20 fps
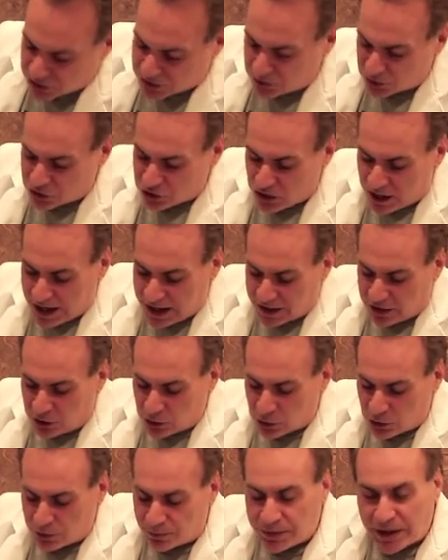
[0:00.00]
some
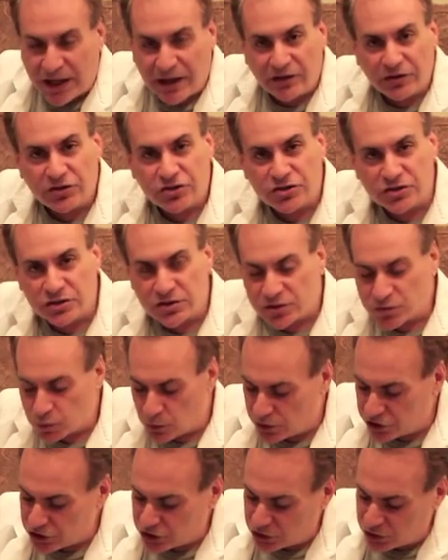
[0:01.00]
triangular bandages
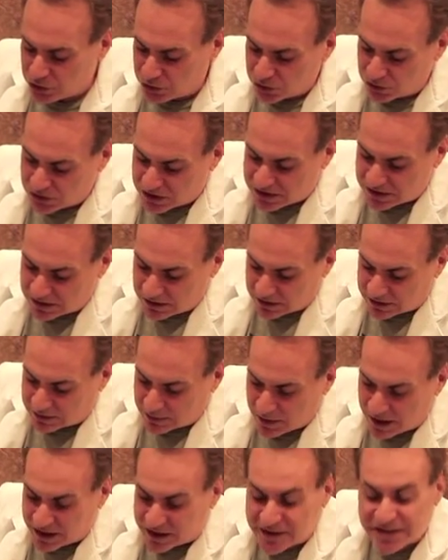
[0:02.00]
which you use to
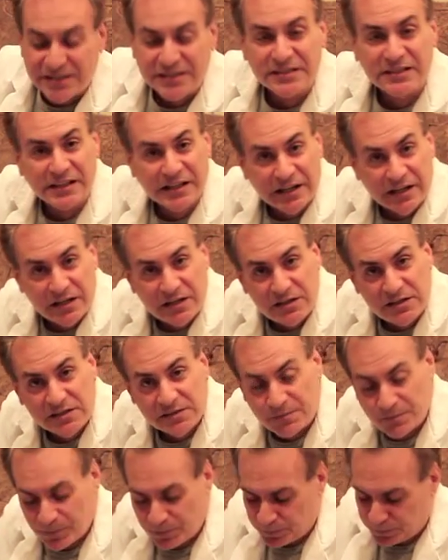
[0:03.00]
make
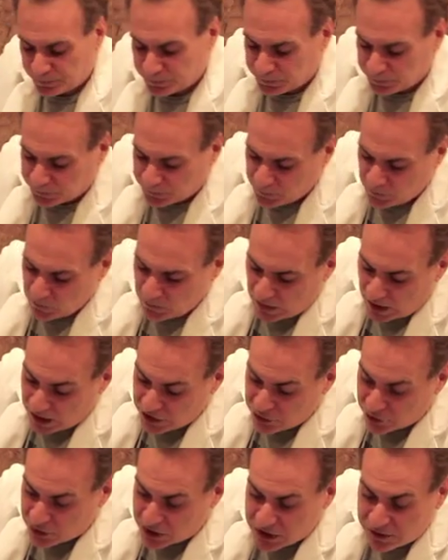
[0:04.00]
slings.
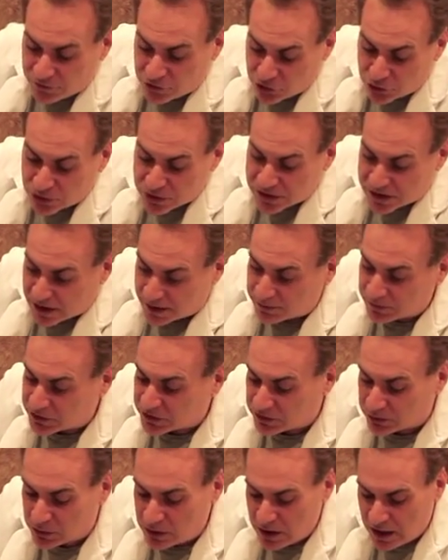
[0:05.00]
And you could even use them
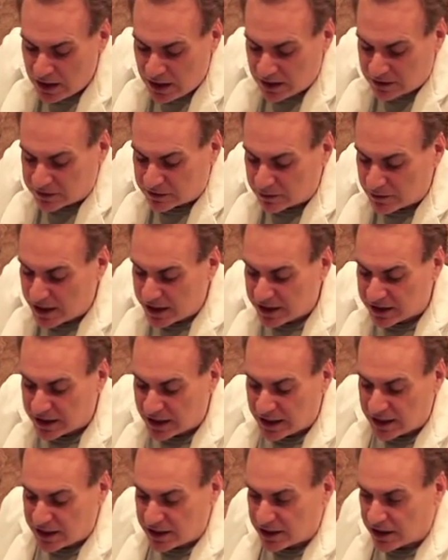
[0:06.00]
to, to make
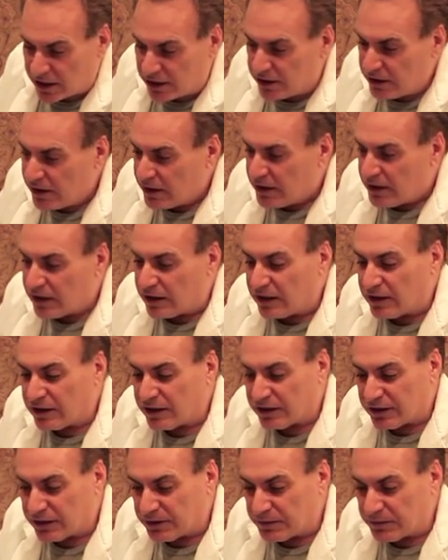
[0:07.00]
a uh,
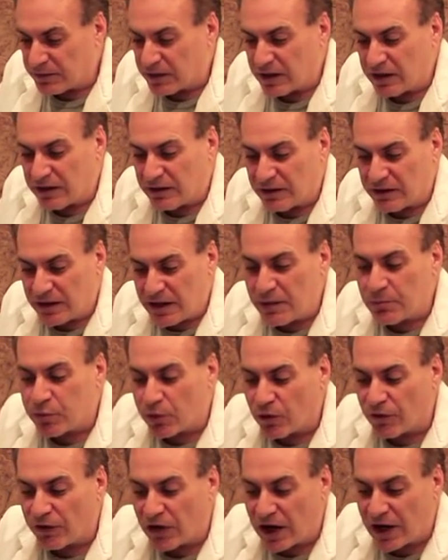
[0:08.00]
uh,
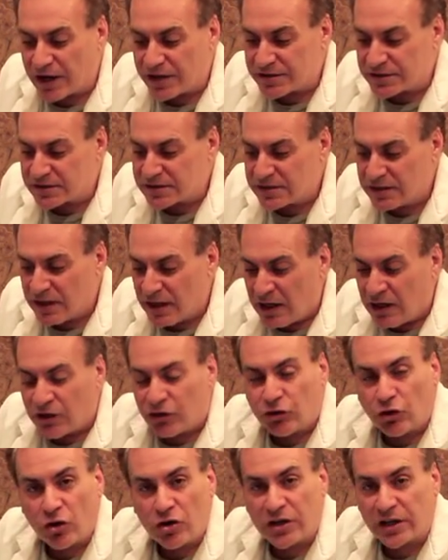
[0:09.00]
improvised
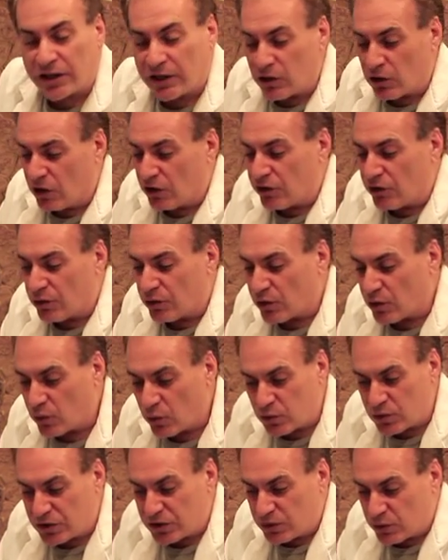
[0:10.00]
tourniquet, although you,
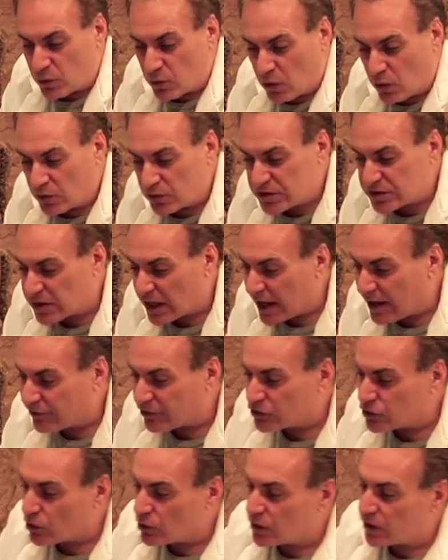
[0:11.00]
you
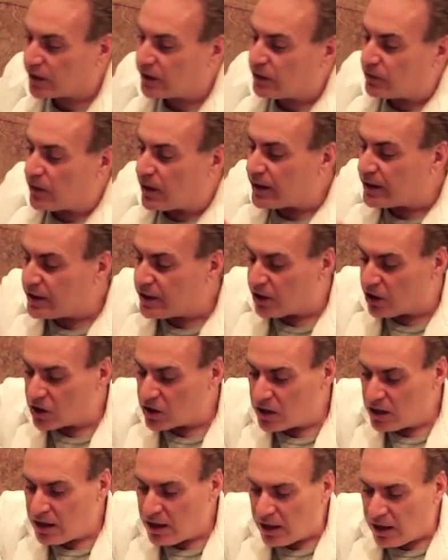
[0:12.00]
have a tourniquet right here.
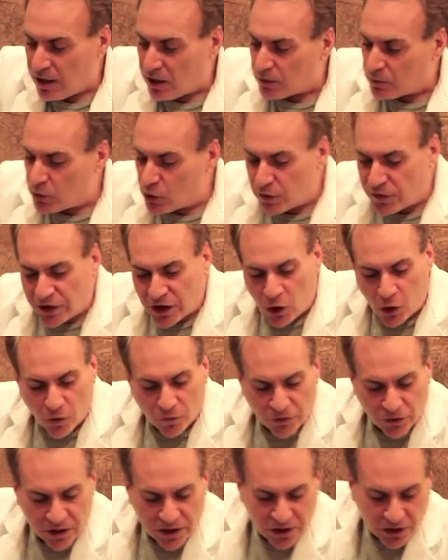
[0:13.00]
Moving
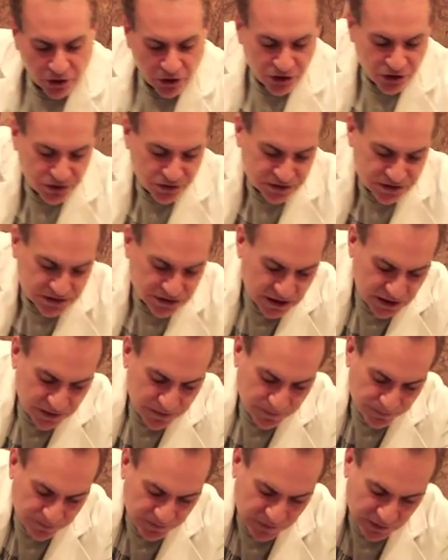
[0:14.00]
over here, you see